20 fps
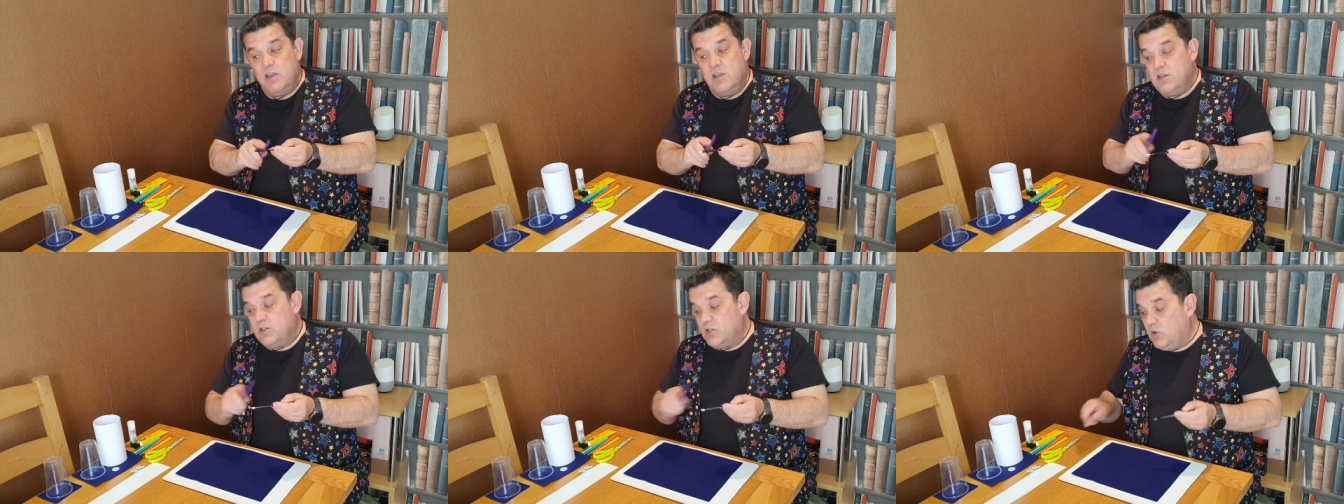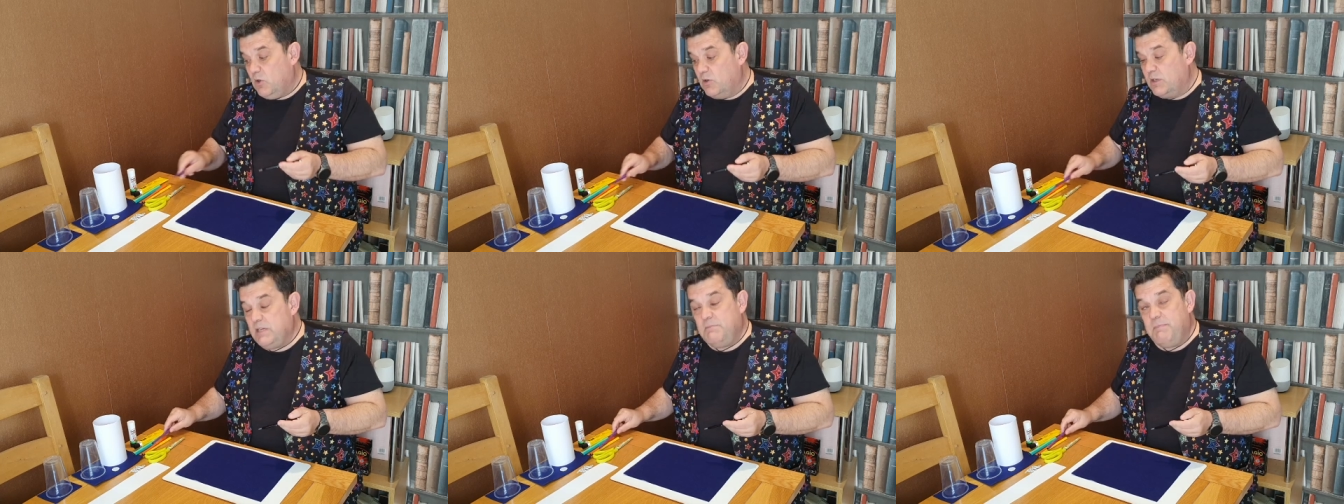
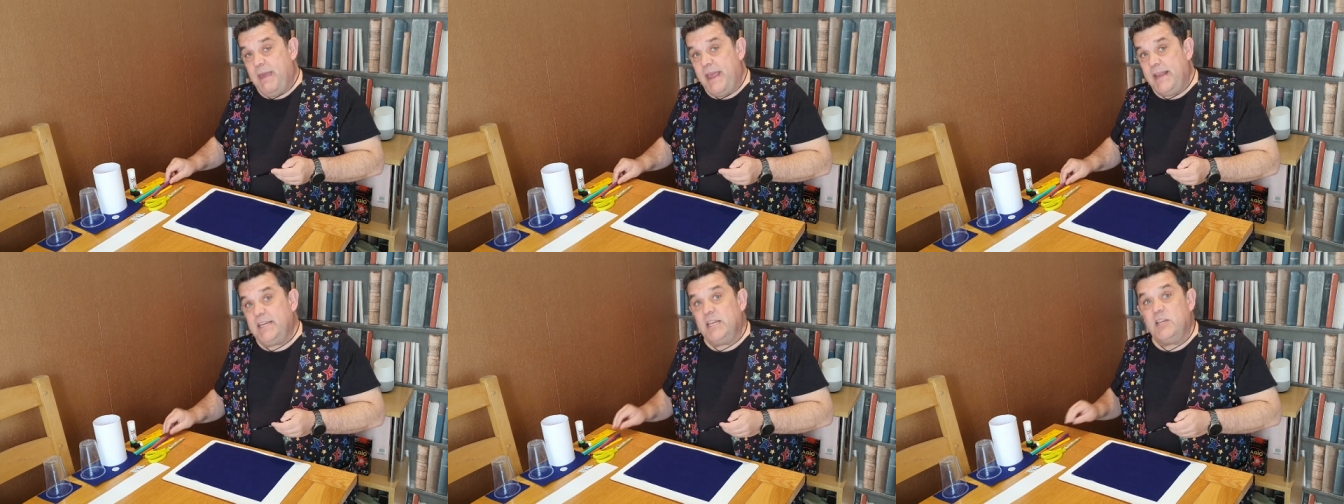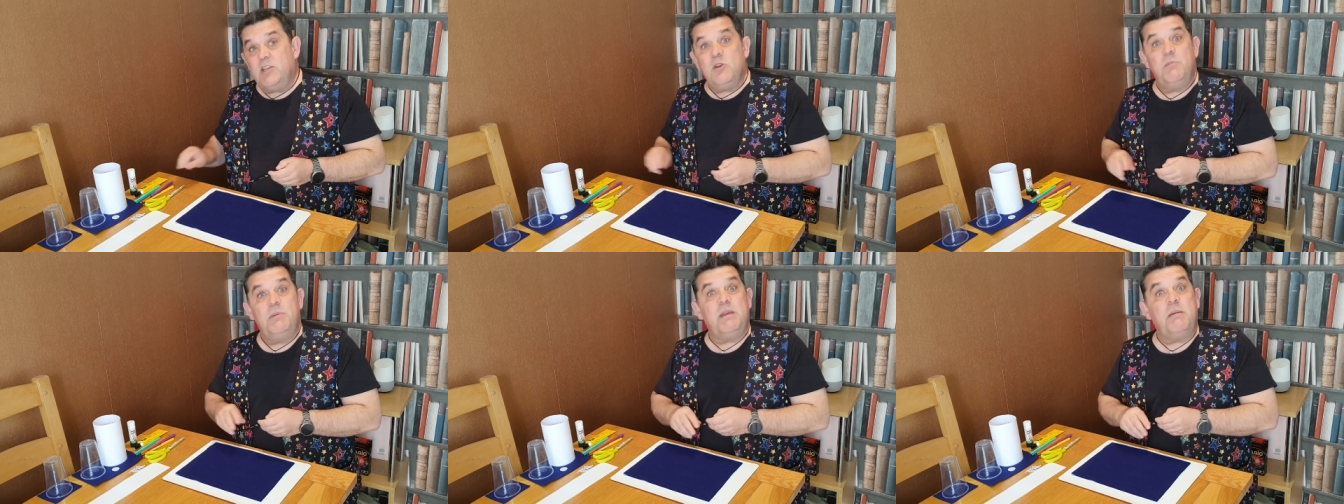solid pen,
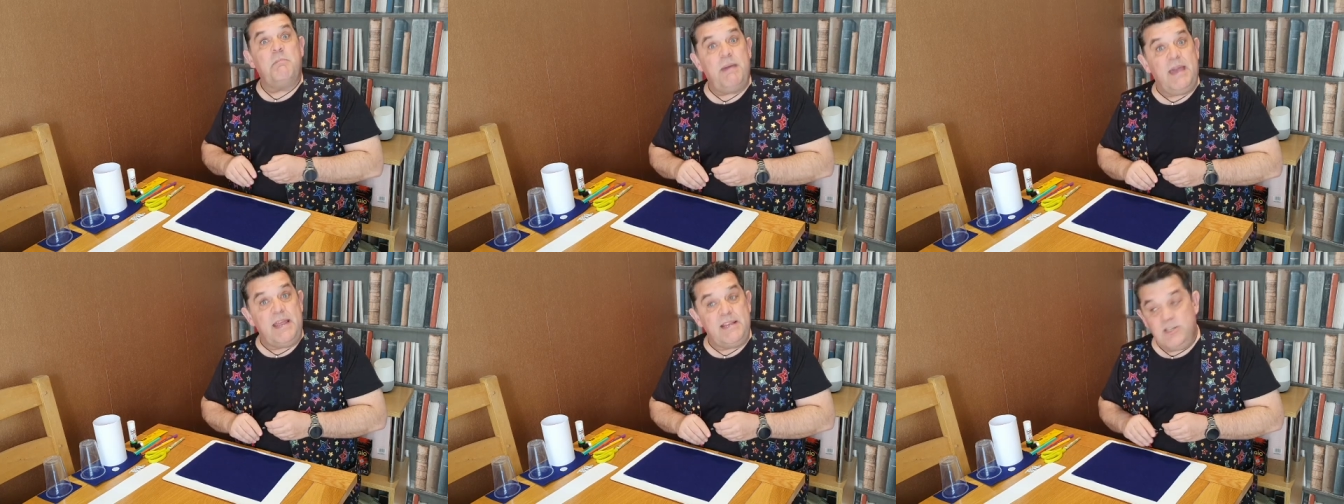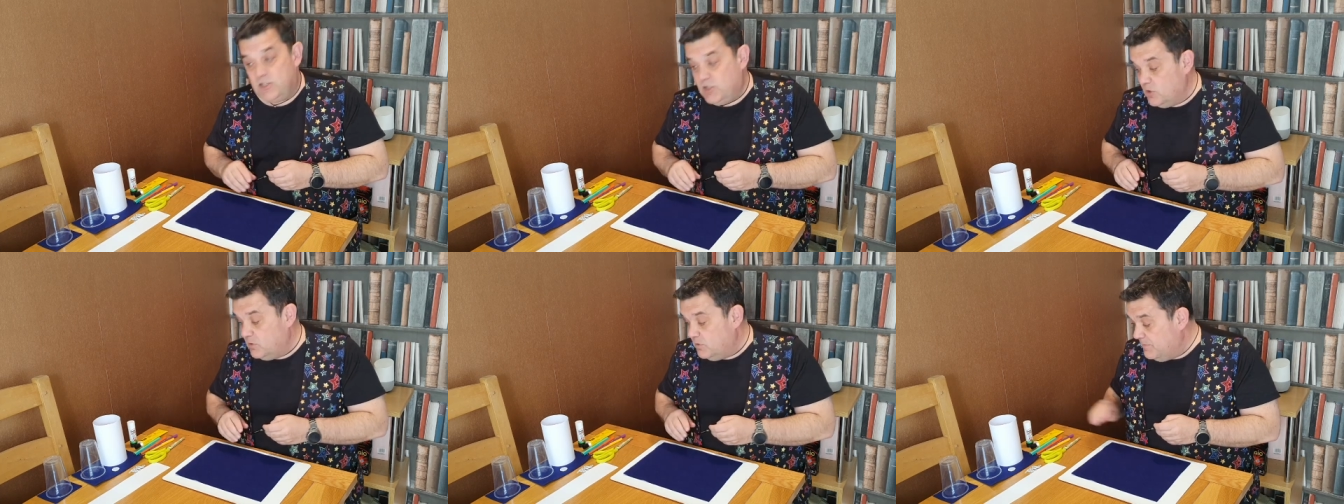it could be a
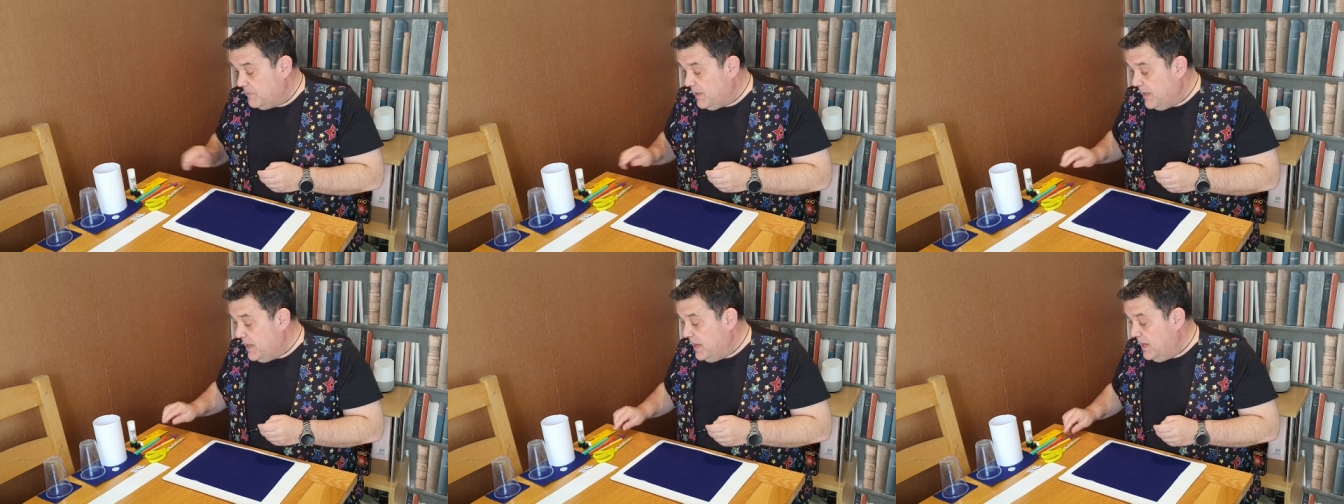pencil,